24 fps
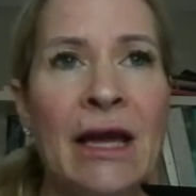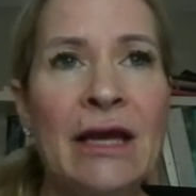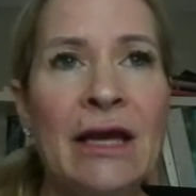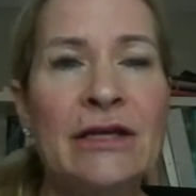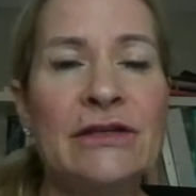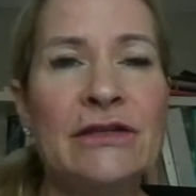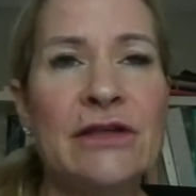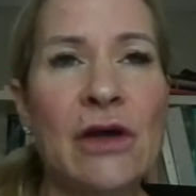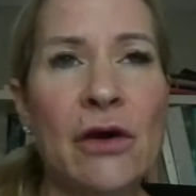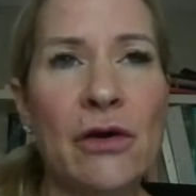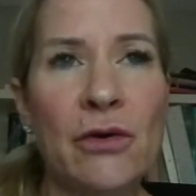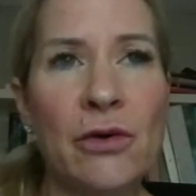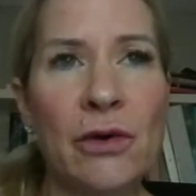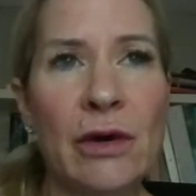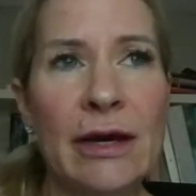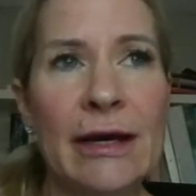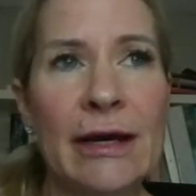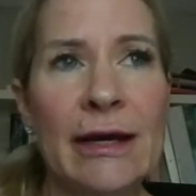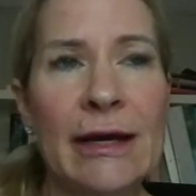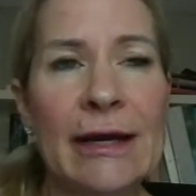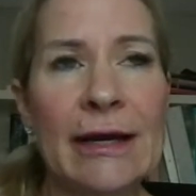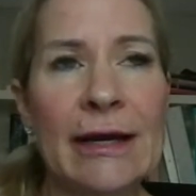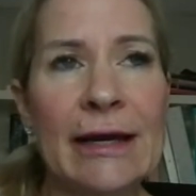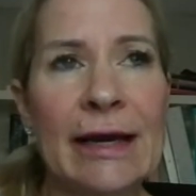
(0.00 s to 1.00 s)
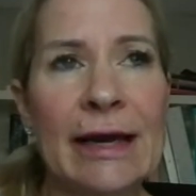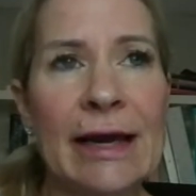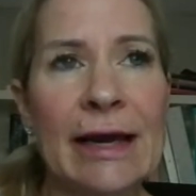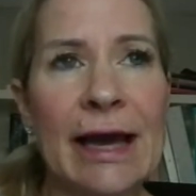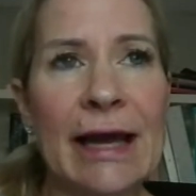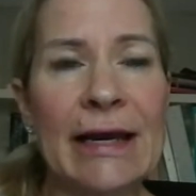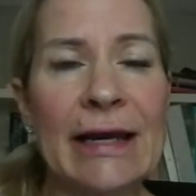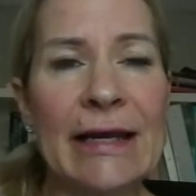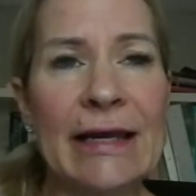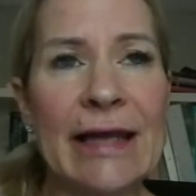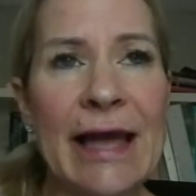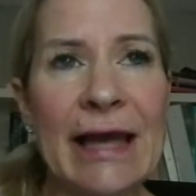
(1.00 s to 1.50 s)
So,
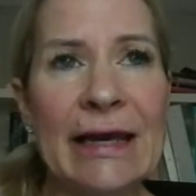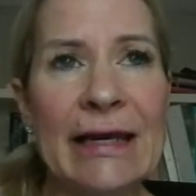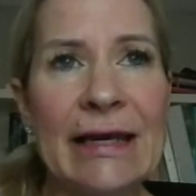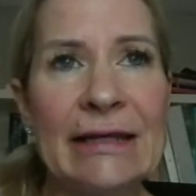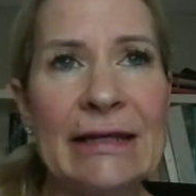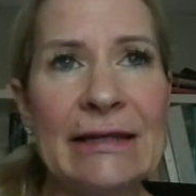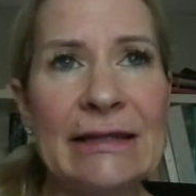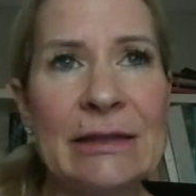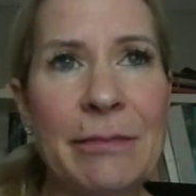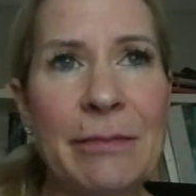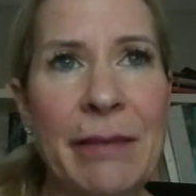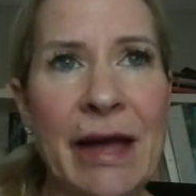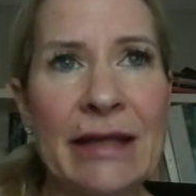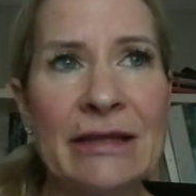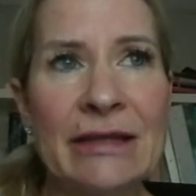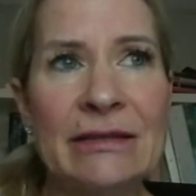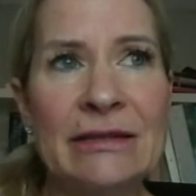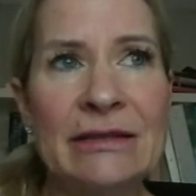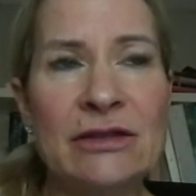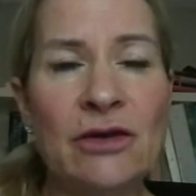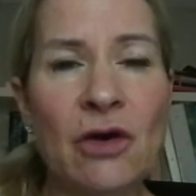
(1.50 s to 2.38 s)
and again, it depends